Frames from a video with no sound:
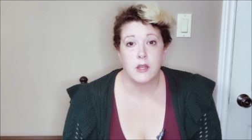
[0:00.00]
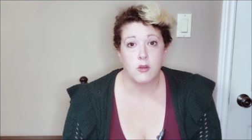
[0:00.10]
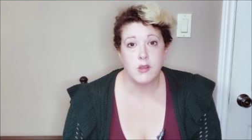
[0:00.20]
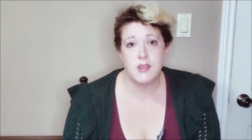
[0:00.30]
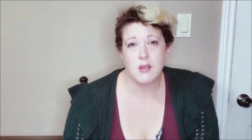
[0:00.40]
In
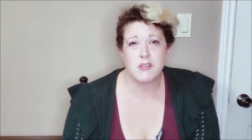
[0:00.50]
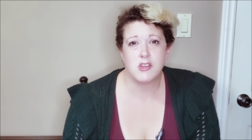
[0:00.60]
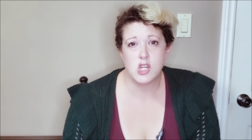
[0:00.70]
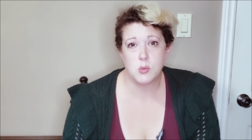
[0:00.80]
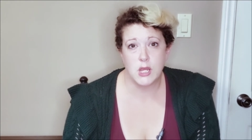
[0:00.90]
a grid down
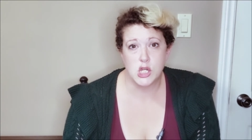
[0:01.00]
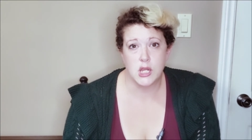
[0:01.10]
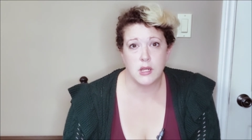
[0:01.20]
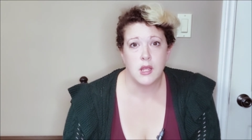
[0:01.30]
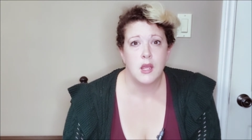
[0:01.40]

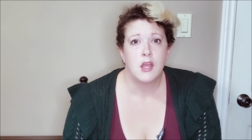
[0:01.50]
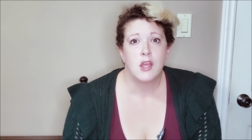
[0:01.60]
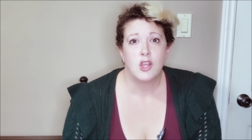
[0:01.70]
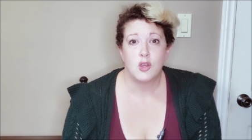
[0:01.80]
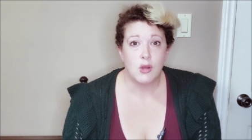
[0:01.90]
situation,
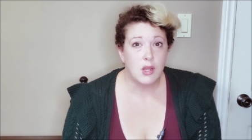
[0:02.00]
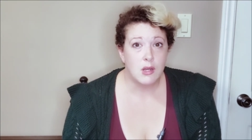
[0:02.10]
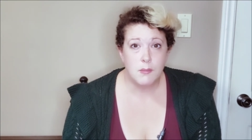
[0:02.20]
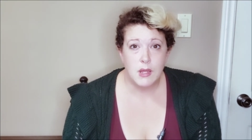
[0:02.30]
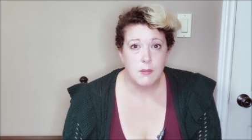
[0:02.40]
you're not
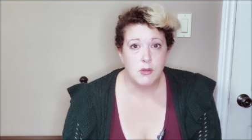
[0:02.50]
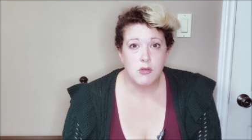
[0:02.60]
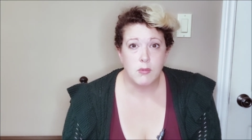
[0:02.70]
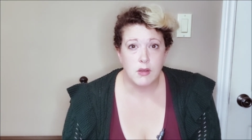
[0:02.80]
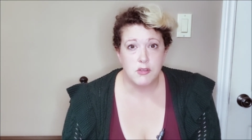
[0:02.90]
going to be able
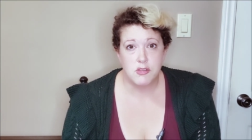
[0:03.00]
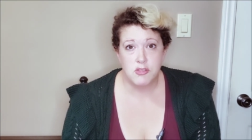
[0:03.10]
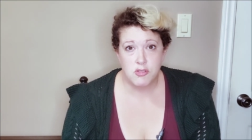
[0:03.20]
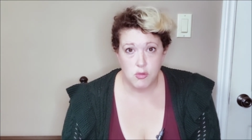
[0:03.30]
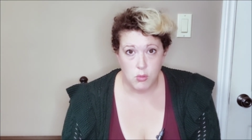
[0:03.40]
to run to the
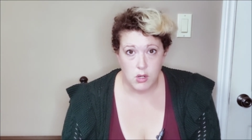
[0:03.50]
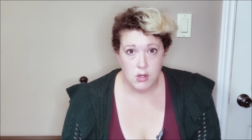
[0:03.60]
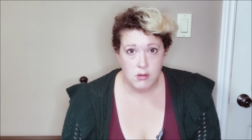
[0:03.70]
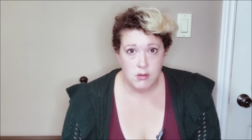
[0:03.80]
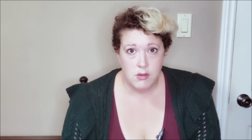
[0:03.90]

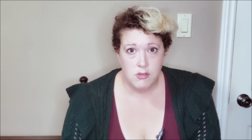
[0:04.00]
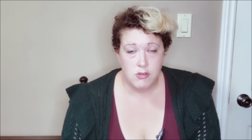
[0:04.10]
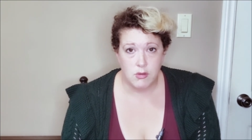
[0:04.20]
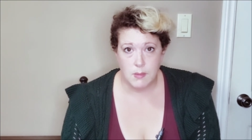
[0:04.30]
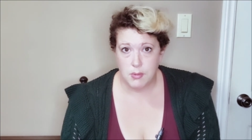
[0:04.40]
store
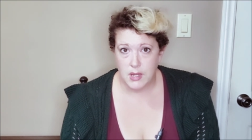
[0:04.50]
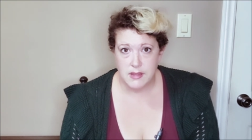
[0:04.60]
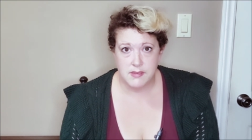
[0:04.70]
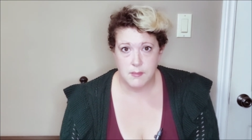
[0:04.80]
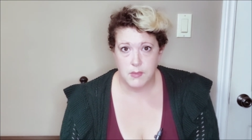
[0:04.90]
to
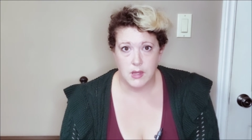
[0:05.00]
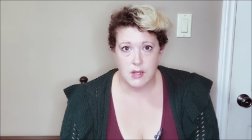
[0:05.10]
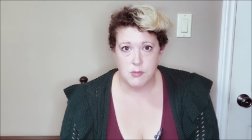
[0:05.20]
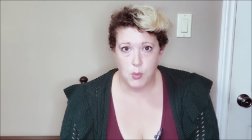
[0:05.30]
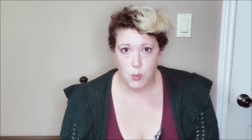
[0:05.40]
replace something
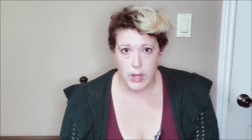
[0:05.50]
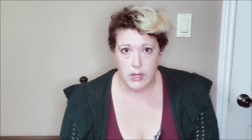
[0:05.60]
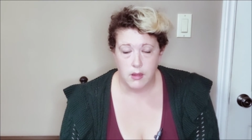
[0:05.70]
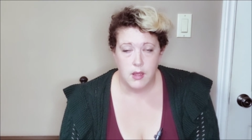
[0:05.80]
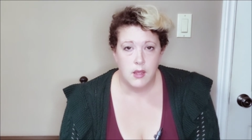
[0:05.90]
that's
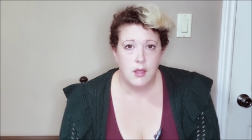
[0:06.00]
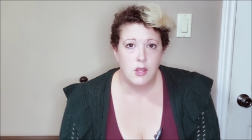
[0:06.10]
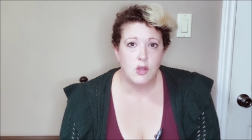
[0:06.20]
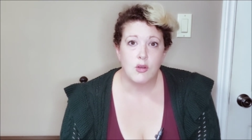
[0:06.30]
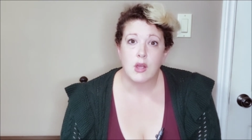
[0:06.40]
broken.
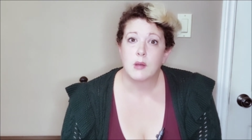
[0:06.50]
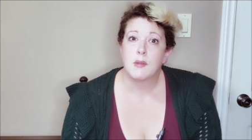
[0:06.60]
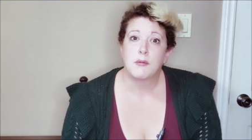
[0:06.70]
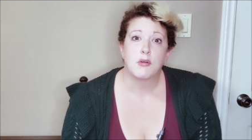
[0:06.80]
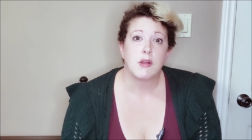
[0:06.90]
You're not
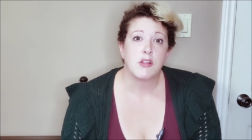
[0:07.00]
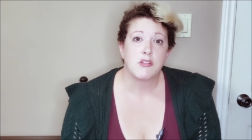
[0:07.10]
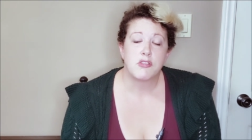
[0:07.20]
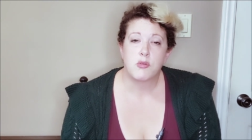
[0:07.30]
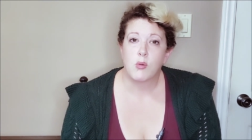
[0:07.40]
going to be able to run
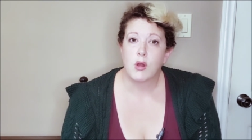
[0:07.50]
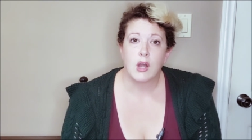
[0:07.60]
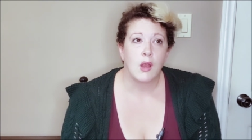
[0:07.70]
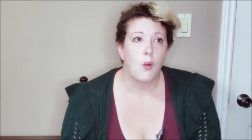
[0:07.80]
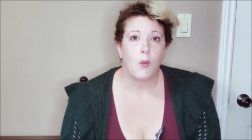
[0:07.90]
to the
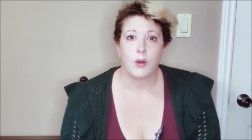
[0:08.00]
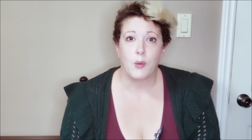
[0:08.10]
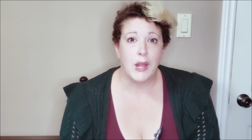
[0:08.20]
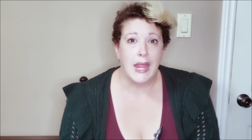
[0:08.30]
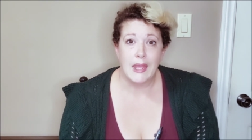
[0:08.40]
store or
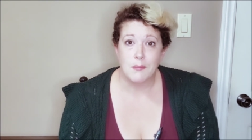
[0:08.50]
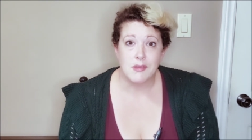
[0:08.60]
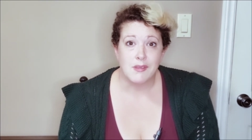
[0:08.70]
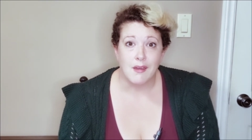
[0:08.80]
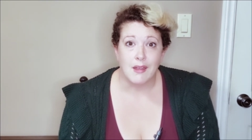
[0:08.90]
go to
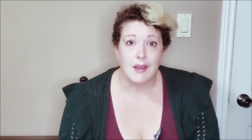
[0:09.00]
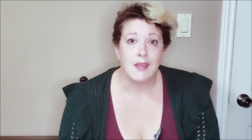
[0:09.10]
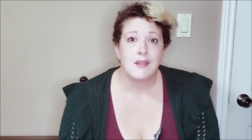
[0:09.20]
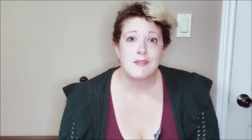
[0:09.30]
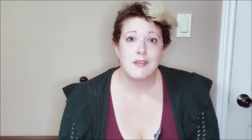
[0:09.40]

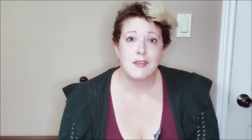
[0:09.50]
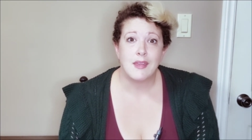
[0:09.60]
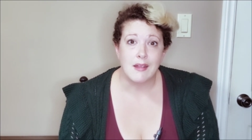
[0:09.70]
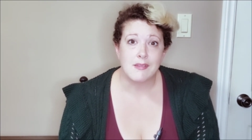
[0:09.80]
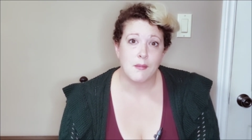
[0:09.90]
Amazon to
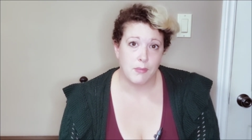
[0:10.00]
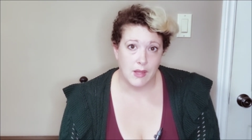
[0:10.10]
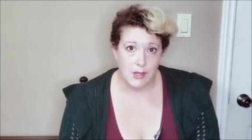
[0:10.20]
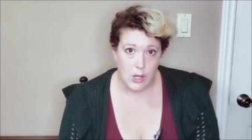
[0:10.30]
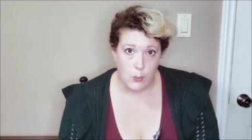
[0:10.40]
get
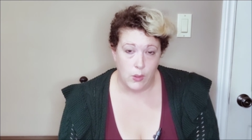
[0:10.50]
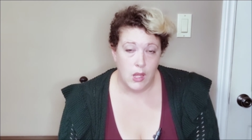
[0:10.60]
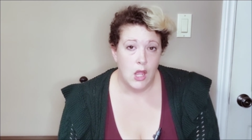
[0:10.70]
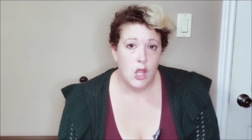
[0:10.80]
something new.